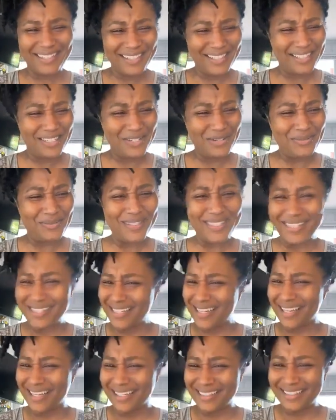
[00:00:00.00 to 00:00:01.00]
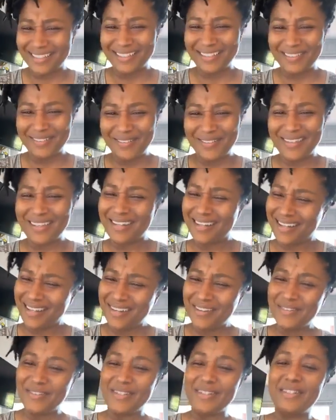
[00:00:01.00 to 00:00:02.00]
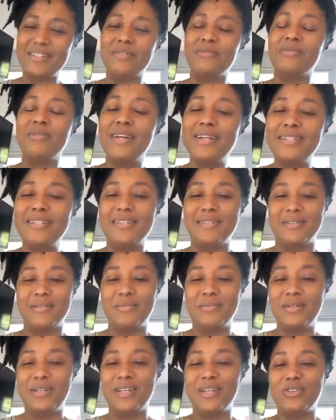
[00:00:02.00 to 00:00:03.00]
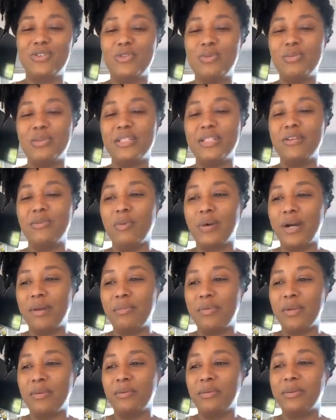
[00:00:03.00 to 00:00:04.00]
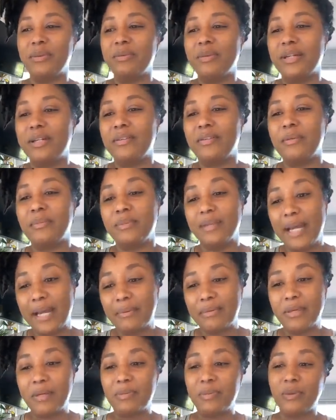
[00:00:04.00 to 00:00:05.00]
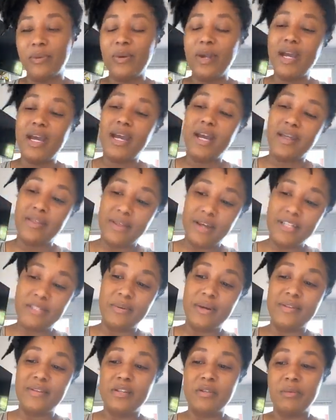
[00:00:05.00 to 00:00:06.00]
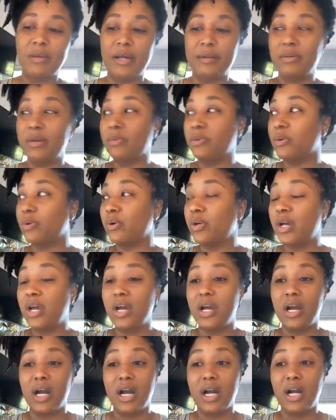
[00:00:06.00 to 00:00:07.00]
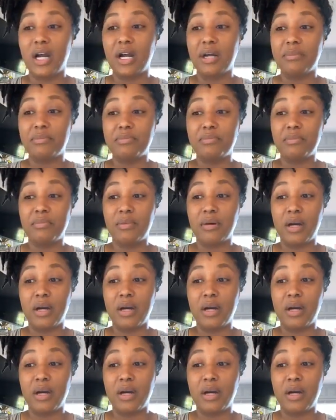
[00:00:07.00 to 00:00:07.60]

Because you were sick with an illness of racism because you believe white people were better than black people. And that's why these black people are